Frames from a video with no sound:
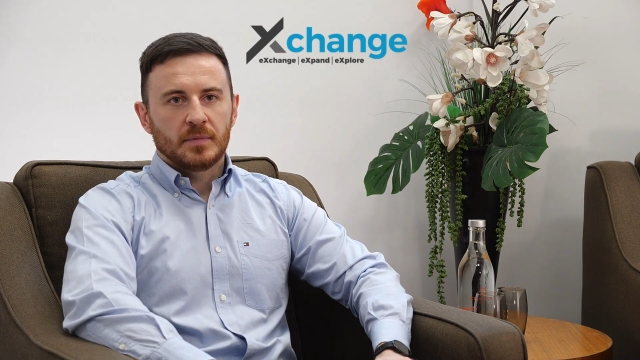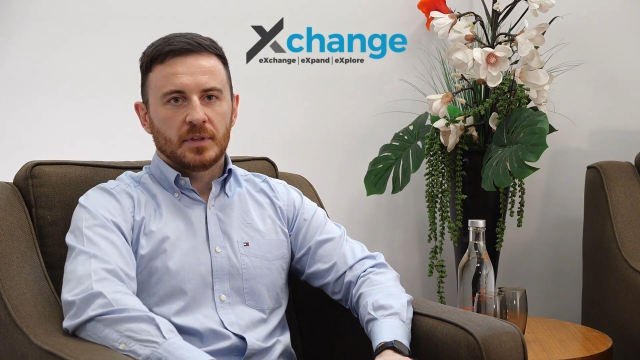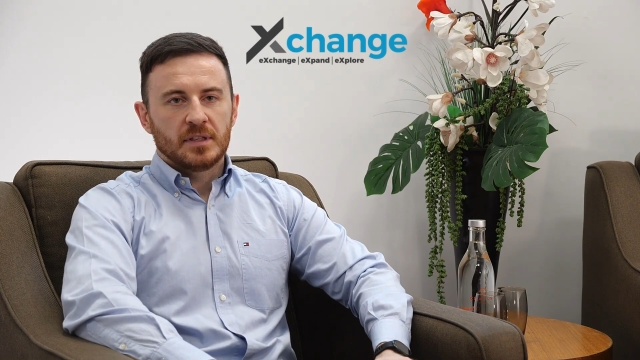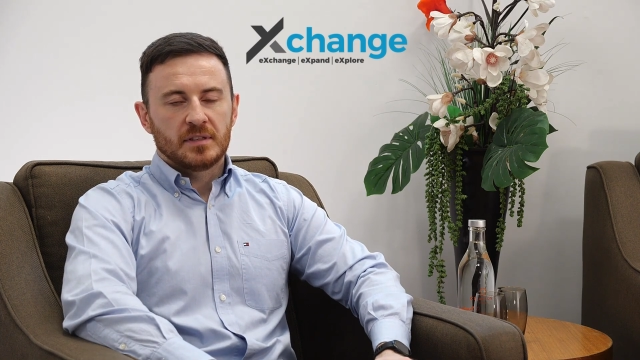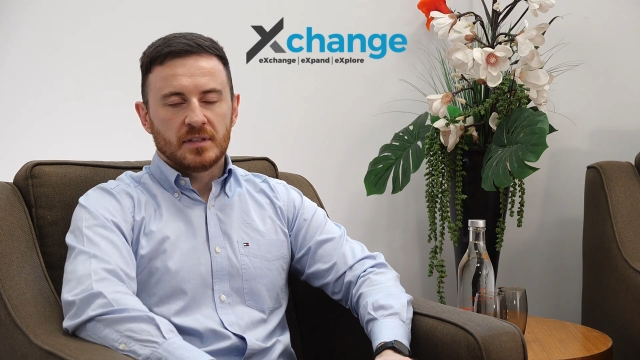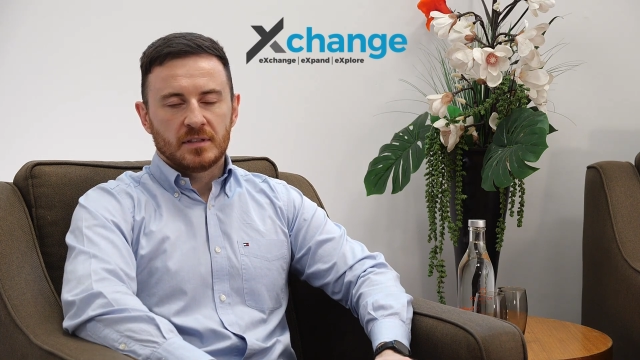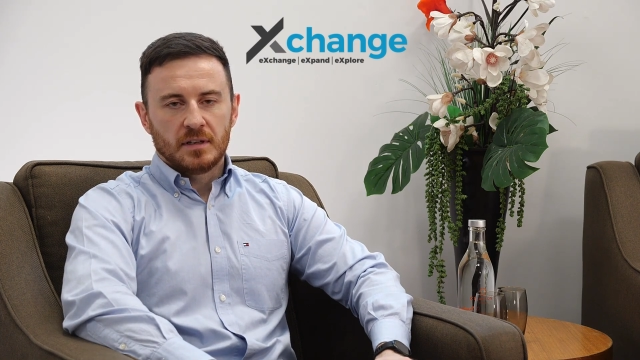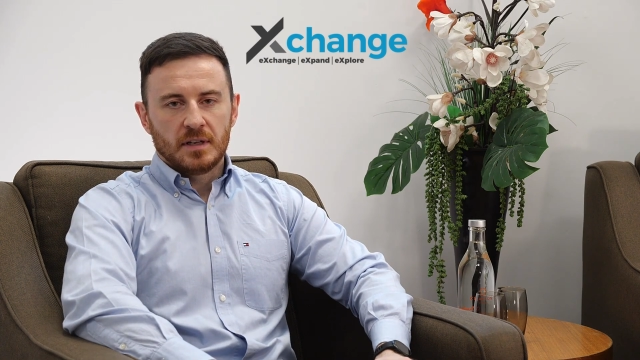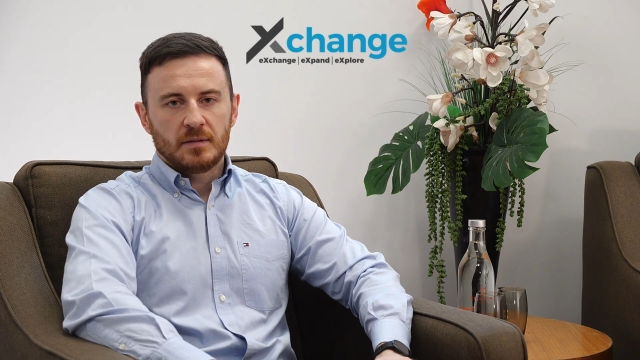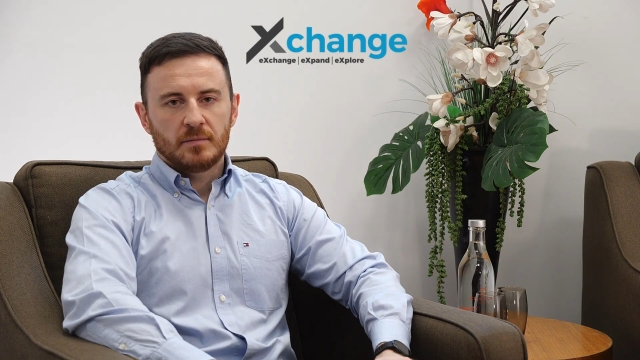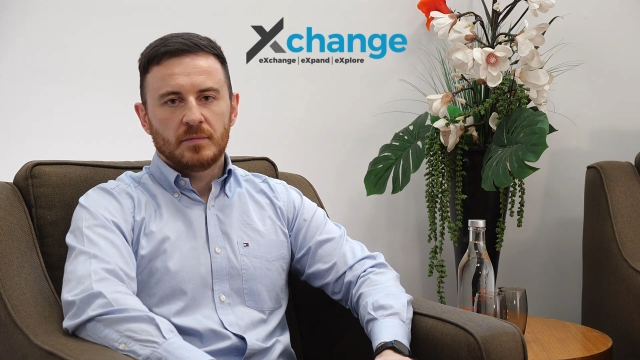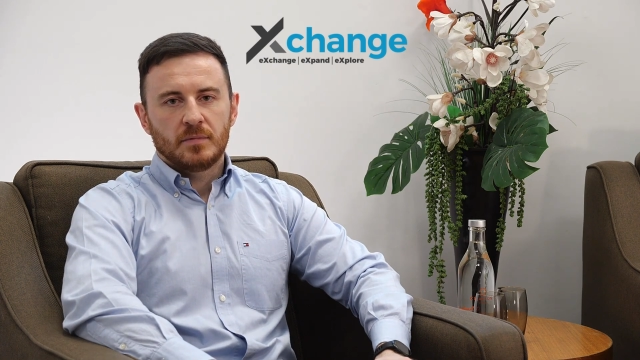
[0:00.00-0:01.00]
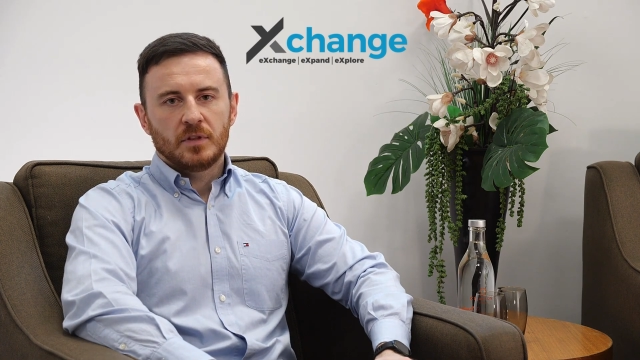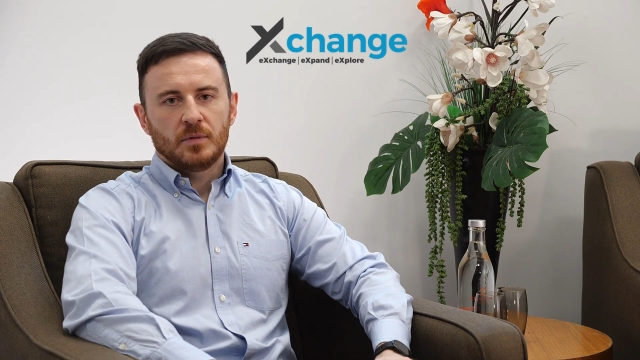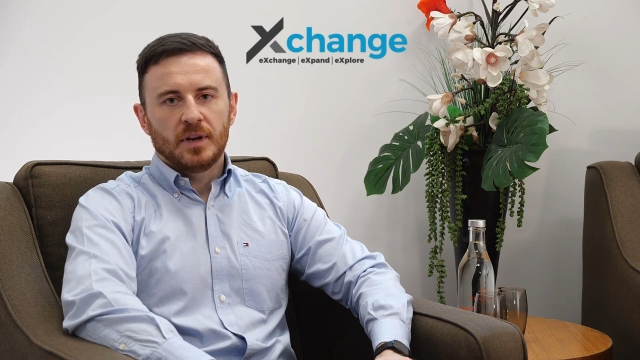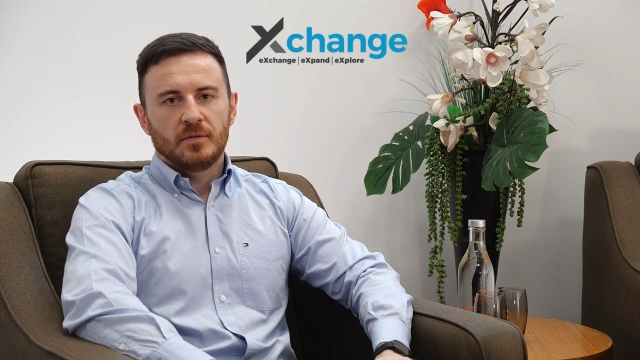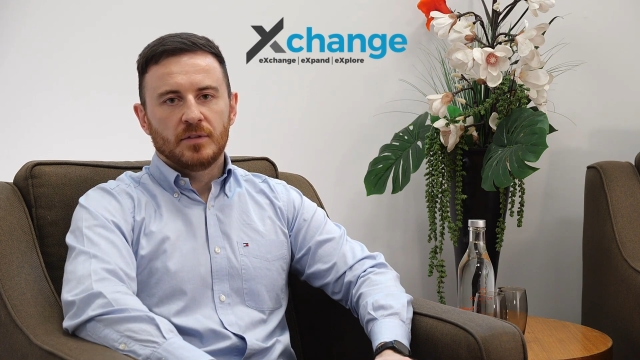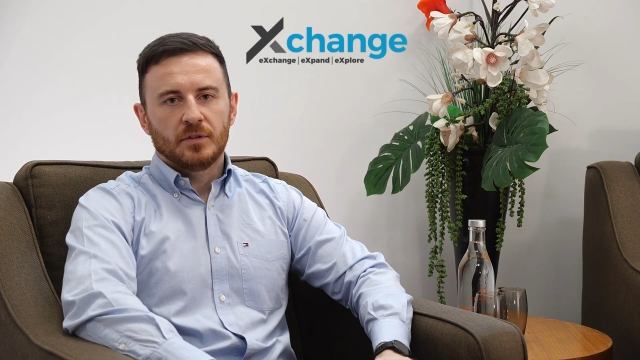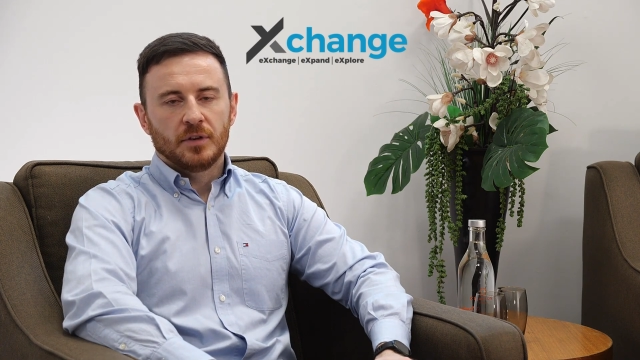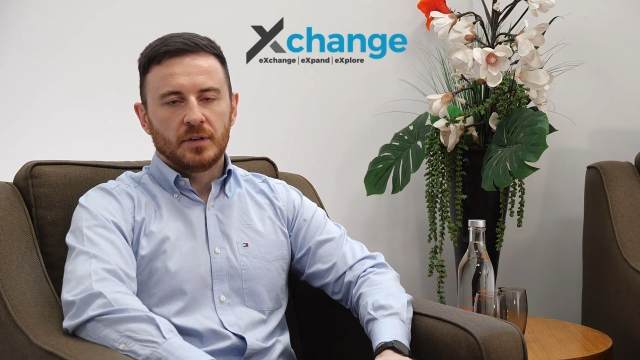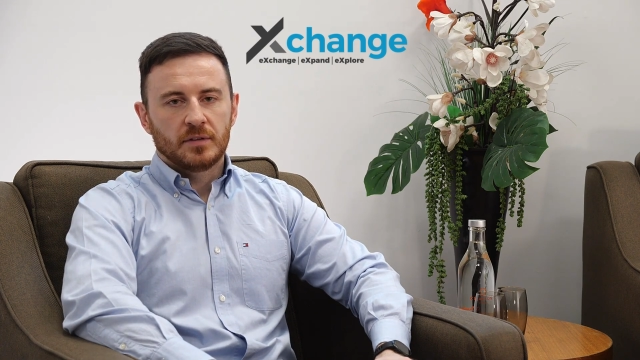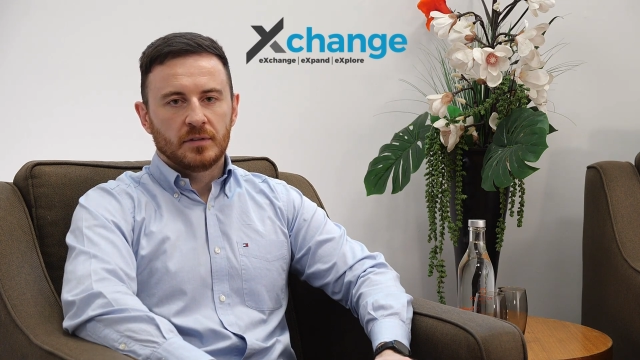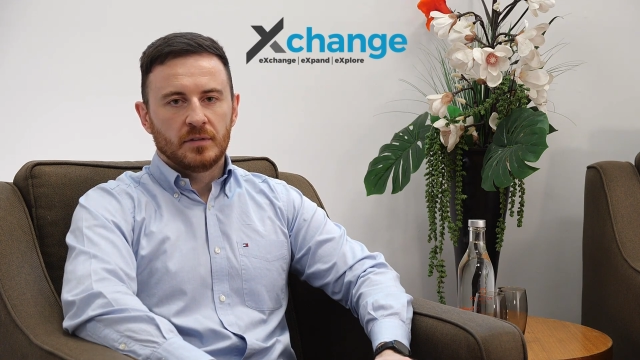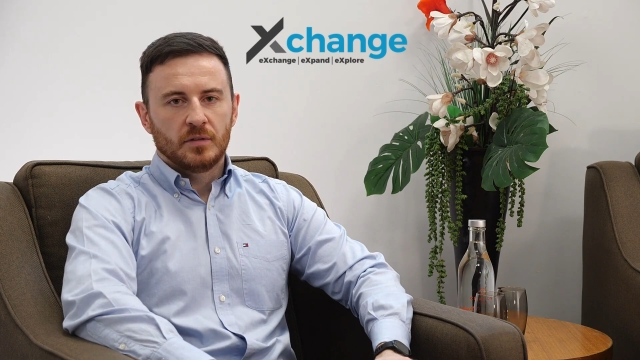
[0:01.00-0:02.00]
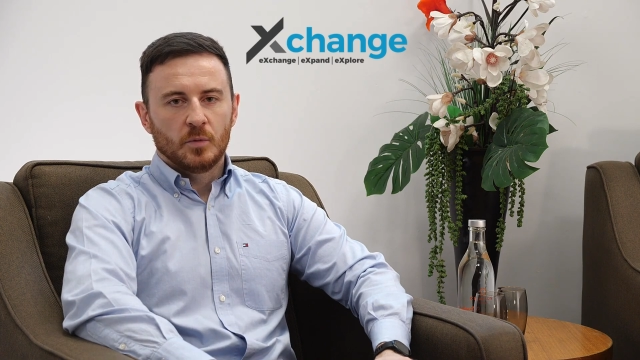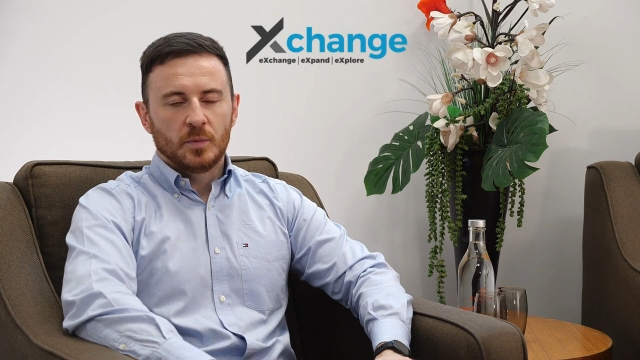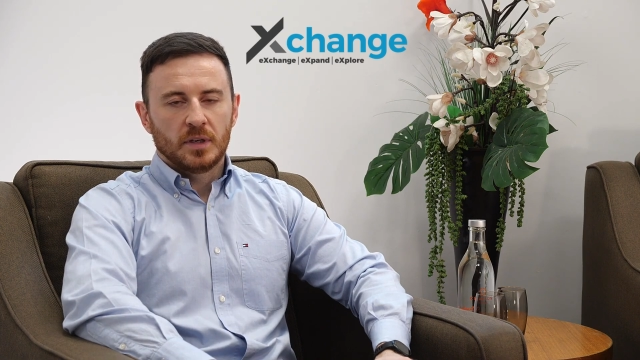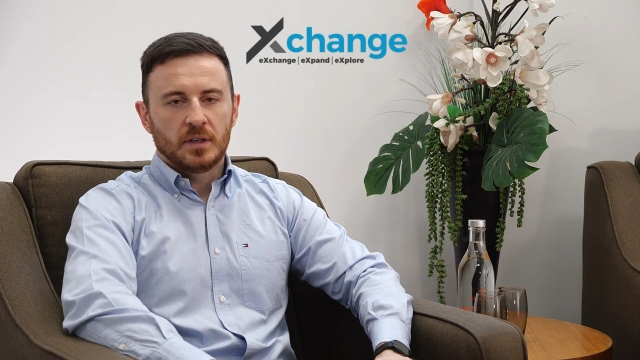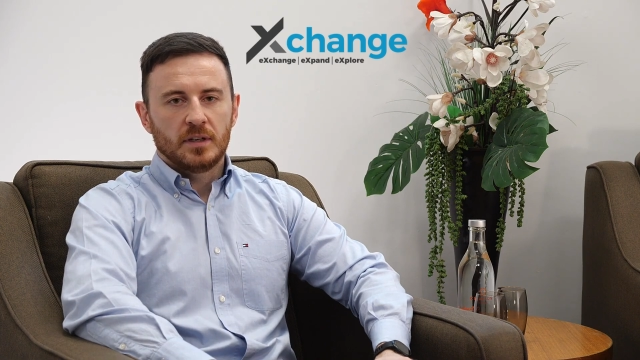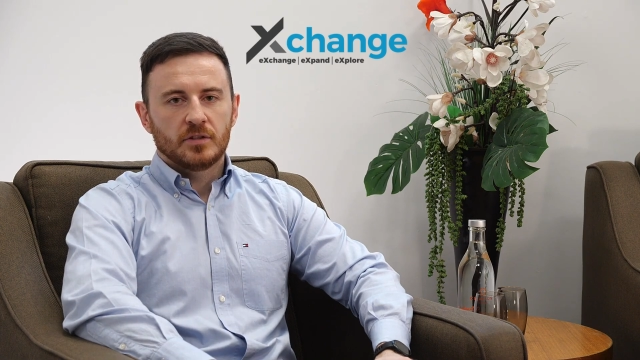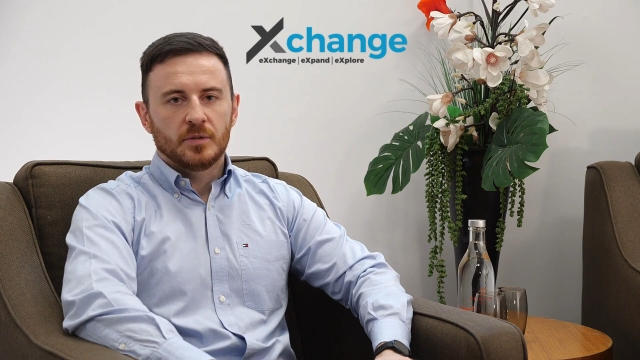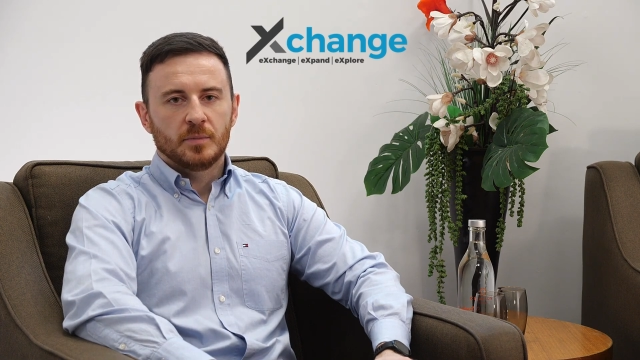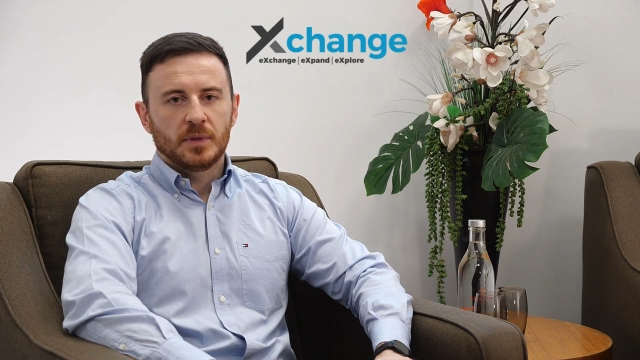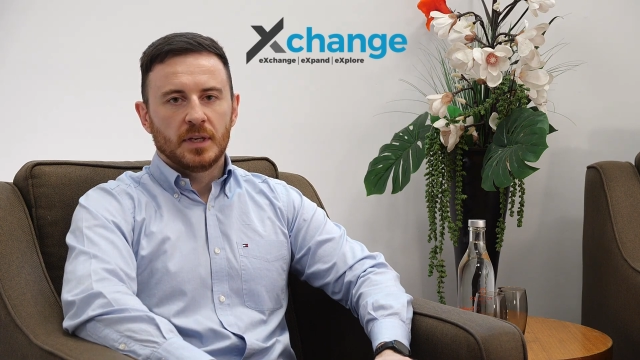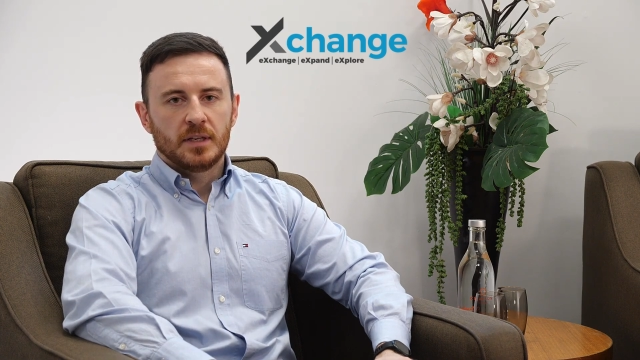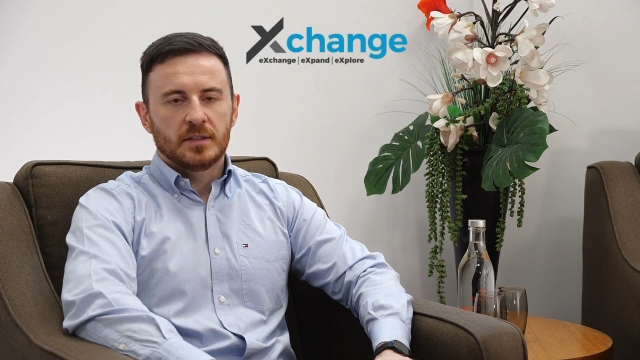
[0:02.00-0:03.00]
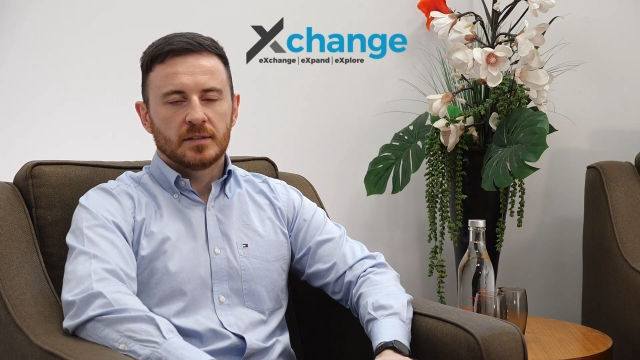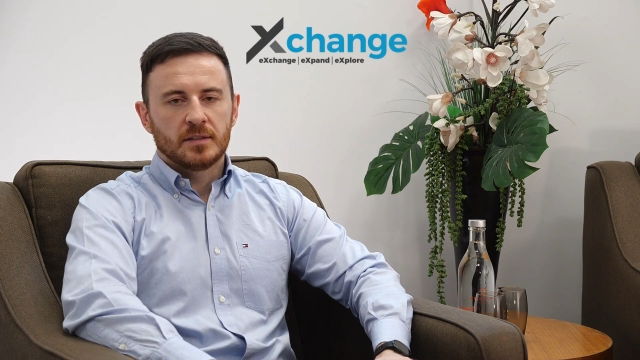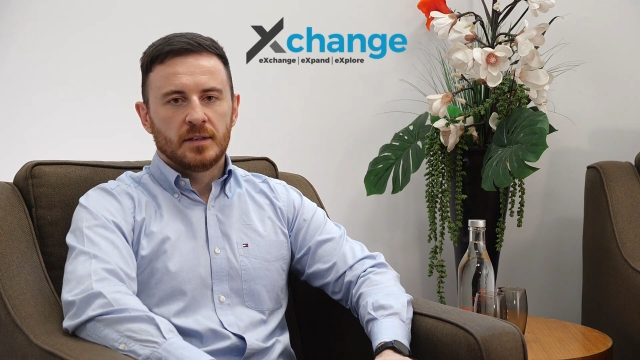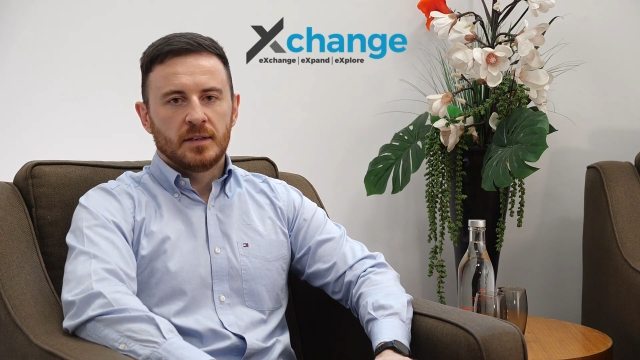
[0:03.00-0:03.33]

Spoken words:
consistently, you have the right nomenclature in place,